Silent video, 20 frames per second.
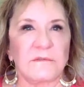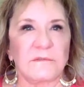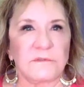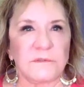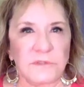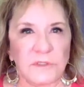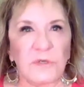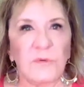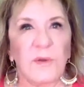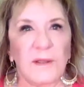
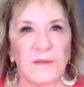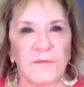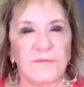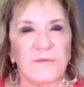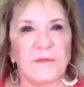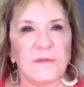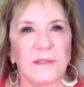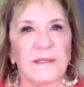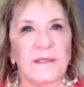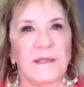do I
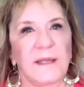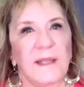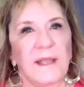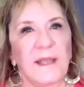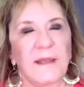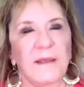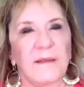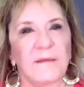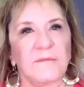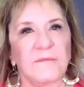feel like I
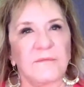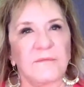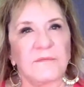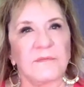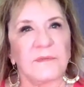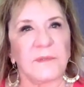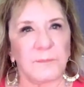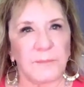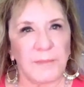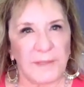have
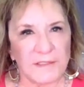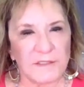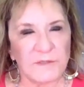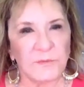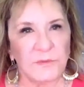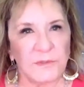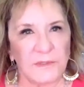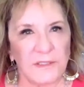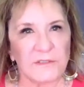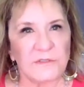the best
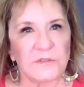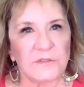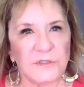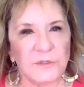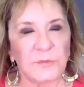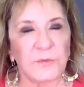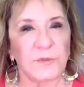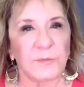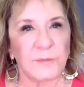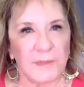
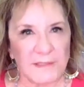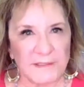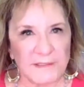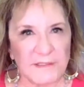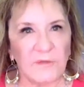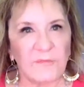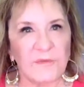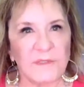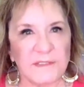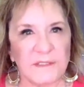relationship with
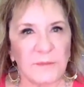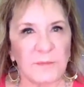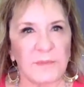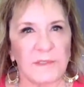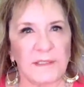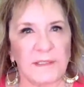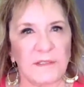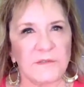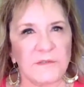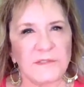myself and
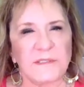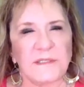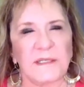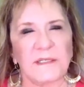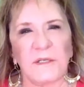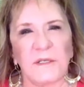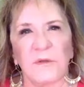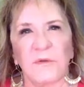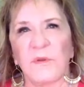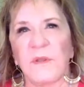somebody else? And I
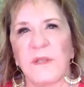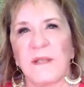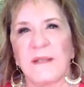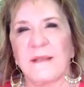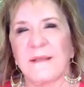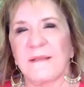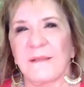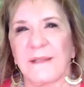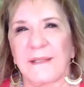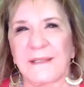know
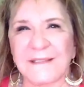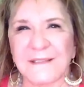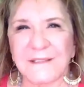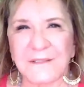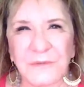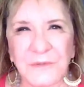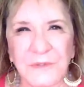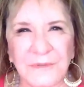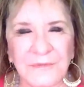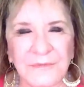it's
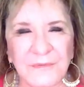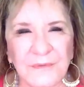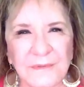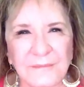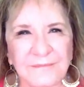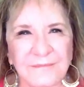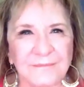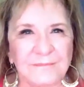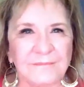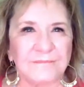sort of
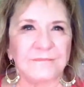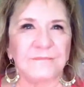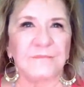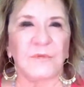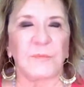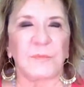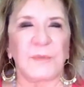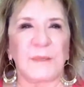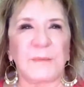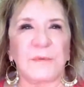
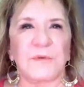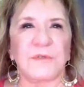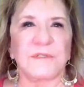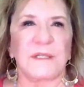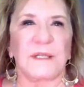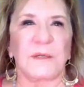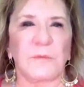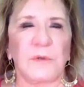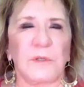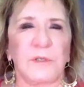where people are
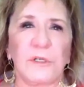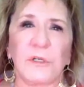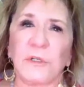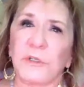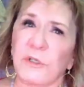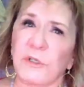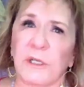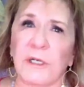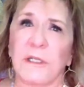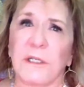saying, well,
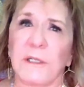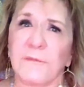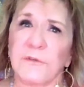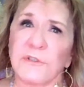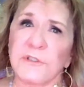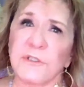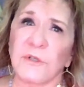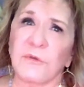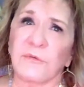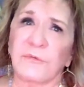you got to love
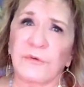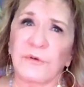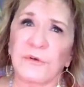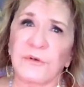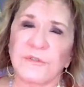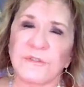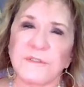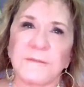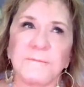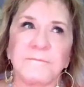yourself
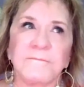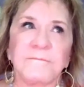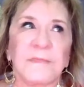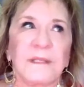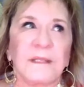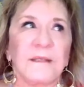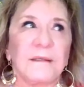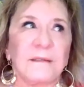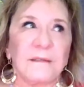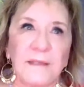first.
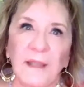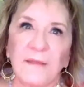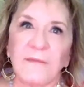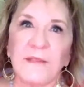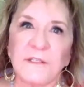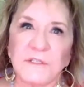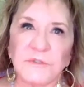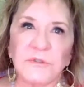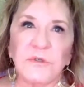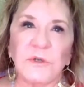Yeah,
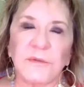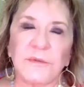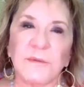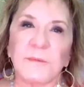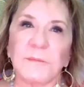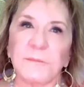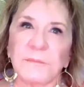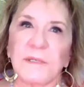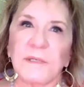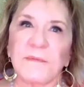that's true. I
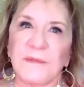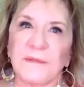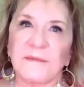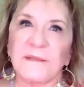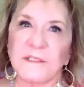think